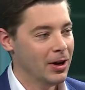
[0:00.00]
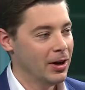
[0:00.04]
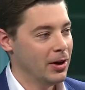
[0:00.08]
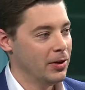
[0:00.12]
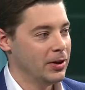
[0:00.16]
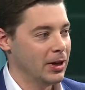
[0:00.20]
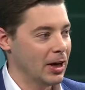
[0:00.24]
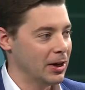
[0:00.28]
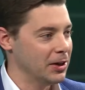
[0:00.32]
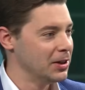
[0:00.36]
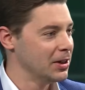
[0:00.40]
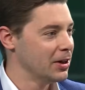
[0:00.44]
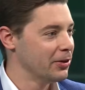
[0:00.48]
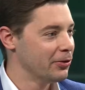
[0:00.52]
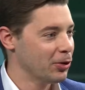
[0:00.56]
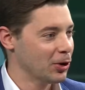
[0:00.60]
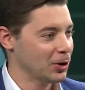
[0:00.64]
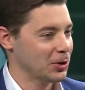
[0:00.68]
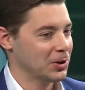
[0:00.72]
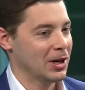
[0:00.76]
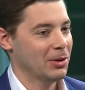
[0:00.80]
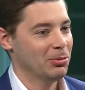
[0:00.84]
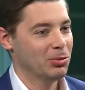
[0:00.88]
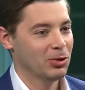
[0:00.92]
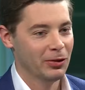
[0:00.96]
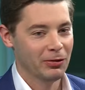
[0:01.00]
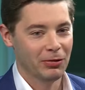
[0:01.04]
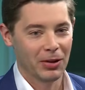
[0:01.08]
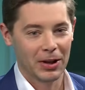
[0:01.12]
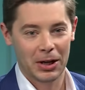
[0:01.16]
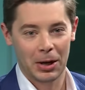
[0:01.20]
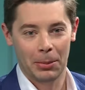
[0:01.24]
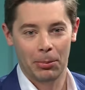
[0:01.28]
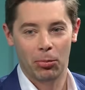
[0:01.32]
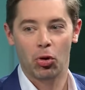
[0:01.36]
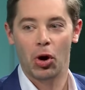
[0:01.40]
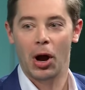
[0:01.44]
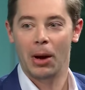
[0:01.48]
the idea, for example, of like
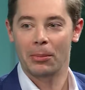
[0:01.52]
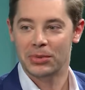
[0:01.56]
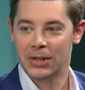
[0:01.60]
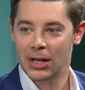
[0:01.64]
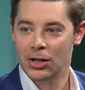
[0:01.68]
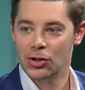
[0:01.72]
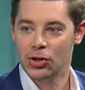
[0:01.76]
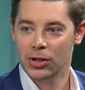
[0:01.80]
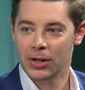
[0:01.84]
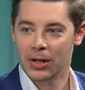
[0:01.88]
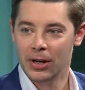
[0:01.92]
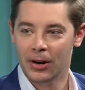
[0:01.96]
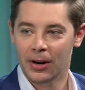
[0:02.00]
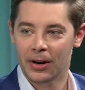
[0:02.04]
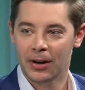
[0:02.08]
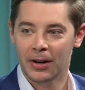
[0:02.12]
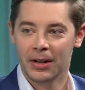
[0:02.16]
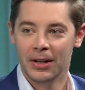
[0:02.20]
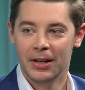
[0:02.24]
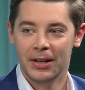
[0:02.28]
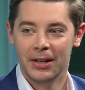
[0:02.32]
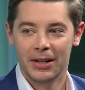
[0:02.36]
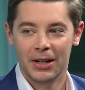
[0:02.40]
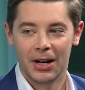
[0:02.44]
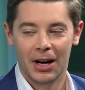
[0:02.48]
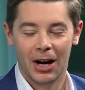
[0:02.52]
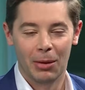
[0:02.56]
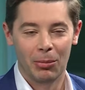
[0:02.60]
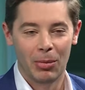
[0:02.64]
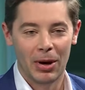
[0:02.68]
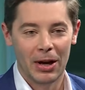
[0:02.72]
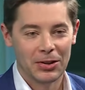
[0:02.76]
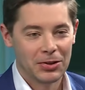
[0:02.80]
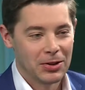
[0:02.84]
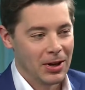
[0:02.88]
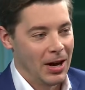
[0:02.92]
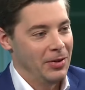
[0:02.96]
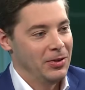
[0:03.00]
a prompt engineer, um,
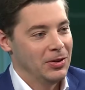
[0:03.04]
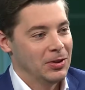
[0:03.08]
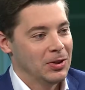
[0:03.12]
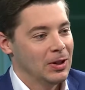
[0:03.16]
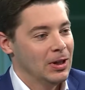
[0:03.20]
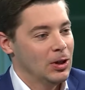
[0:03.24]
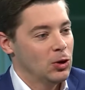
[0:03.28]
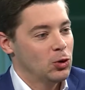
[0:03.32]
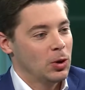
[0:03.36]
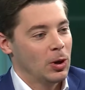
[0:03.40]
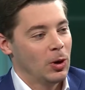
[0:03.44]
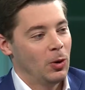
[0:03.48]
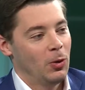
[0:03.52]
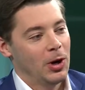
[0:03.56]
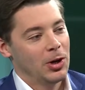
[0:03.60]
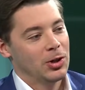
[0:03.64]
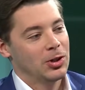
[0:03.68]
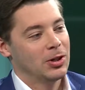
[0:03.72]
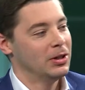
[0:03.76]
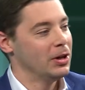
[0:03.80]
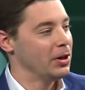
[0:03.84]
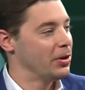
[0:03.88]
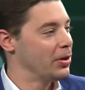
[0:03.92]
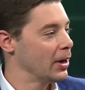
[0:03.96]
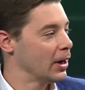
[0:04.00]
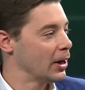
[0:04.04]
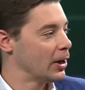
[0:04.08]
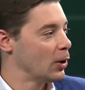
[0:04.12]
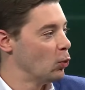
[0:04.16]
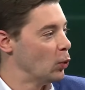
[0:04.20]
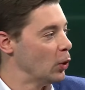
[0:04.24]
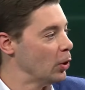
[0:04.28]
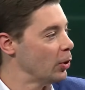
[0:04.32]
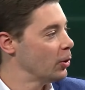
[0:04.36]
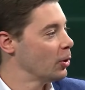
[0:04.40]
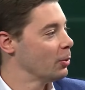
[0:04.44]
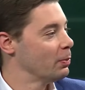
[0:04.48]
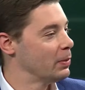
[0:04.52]
it's an interesting question to think,
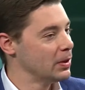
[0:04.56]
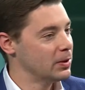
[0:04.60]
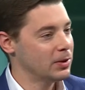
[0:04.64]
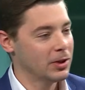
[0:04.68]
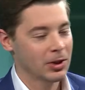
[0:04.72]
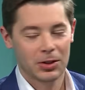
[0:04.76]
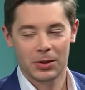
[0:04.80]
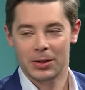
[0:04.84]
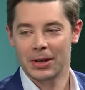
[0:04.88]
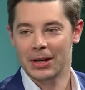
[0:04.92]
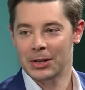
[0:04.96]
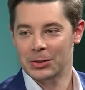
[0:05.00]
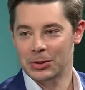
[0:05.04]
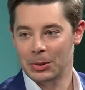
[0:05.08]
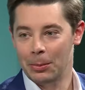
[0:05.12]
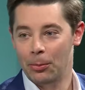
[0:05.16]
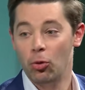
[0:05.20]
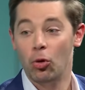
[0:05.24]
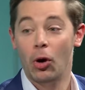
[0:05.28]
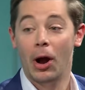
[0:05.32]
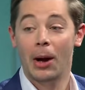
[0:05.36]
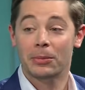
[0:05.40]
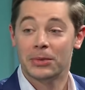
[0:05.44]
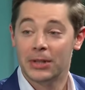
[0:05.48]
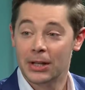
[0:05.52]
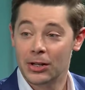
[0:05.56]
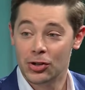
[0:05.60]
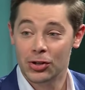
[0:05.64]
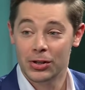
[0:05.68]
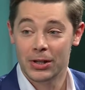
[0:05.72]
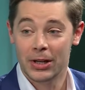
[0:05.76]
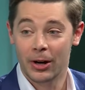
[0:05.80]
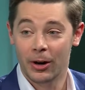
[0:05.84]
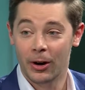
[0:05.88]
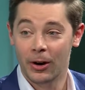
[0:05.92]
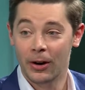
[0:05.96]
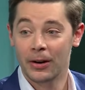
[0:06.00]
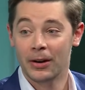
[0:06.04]
will there be such thing as a prompt
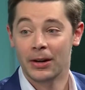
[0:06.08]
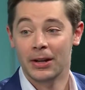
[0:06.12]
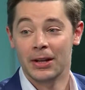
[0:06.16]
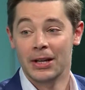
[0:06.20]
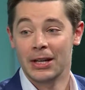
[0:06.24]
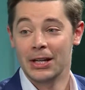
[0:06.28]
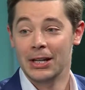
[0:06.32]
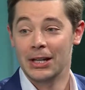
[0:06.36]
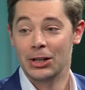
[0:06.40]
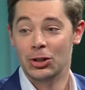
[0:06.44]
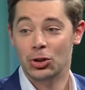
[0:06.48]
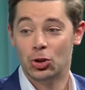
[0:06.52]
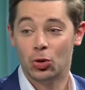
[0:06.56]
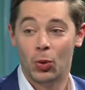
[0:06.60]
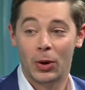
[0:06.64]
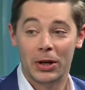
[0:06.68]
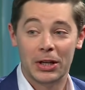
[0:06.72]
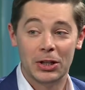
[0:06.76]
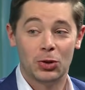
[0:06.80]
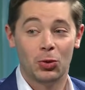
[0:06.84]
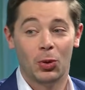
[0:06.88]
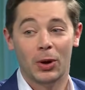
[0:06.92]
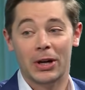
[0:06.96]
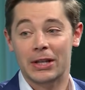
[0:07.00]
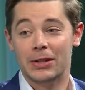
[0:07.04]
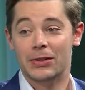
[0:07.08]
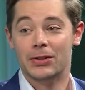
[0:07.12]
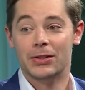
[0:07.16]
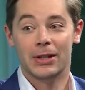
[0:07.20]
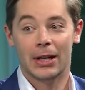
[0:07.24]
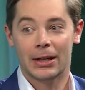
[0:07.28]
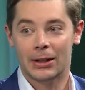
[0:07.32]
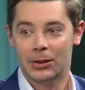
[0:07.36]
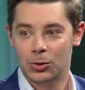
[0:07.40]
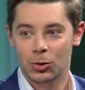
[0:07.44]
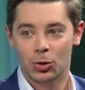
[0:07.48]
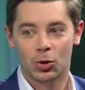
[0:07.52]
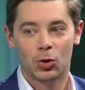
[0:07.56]
engineer in
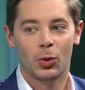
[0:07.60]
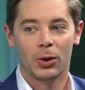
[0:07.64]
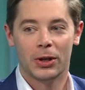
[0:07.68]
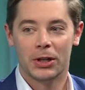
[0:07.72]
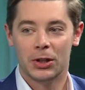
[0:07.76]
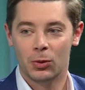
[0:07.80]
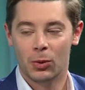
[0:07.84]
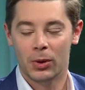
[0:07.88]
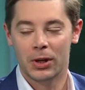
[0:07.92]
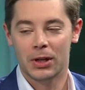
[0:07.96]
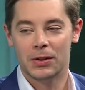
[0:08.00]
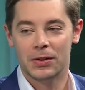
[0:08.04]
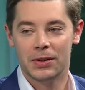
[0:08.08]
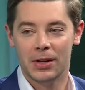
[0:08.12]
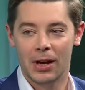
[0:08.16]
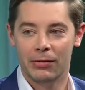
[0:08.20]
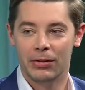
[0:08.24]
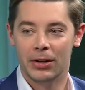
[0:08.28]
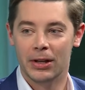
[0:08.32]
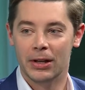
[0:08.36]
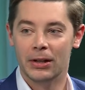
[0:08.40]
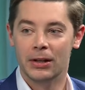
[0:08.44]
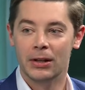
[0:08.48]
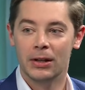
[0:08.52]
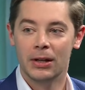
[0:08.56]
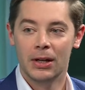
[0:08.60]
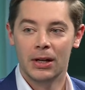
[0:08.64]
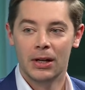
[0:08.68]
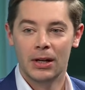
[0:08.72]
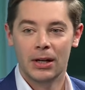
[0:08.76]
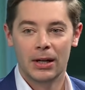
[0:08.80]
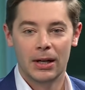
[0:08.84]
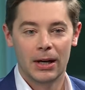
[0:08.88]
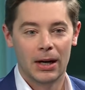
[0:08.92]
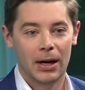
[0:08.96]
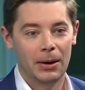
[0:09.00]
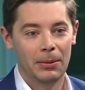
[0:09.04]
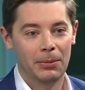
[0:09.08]
2026 or 2027,
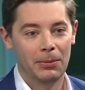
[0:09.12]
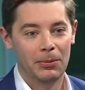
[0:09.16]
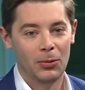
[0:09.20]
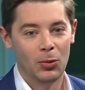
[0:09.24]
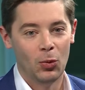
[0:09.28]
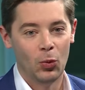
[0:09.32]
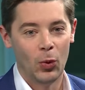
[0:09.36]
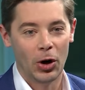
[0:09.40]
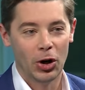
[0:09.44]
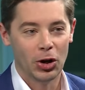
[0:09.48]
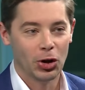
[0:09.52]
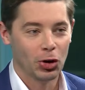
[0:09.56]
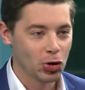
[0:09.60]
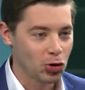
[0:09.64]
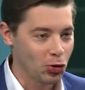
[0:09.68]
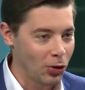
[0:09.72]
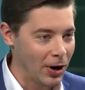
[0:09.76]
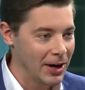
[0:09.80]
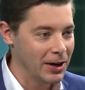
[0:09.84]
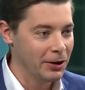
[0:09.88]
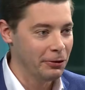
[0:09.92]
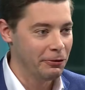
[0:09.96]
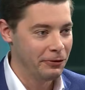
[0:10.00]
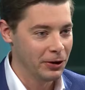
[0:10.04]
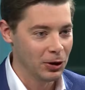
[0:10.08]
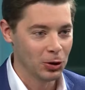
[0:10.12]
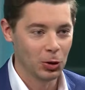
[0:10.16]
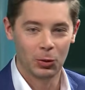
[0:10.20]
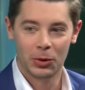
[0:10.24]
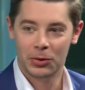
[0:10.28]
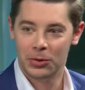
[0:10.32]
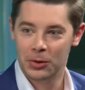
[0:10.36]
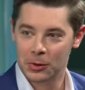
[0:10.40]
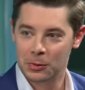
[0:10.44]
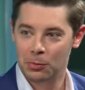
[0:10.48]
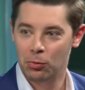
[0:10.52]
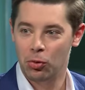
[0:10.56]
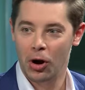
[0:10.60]
um, where you're trying to fiddle with
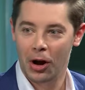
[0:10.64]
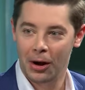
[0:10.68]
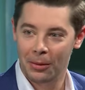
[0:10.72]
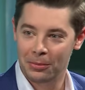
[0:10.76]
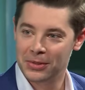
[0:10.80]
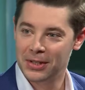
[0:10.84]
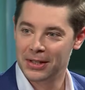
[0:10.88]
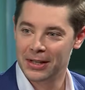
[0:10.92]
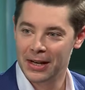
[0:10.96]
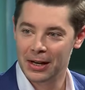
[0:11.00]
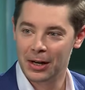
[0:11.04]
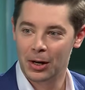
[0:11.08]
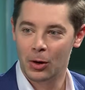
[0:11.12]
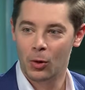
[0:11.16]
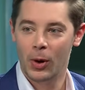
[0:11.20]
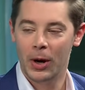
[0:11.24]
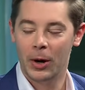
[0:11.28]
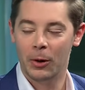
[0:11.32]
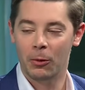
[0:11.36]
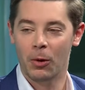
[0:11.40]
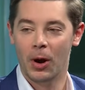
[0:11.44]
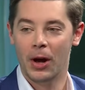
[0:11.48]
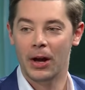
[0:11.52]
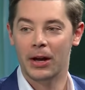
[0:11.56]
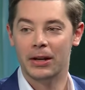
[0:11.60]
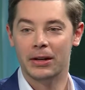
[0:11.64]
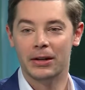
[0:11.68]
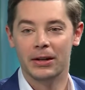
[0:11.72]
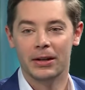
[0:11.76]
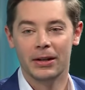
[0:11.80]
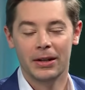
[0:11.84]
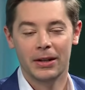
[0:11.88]
this prompt to get it quite right?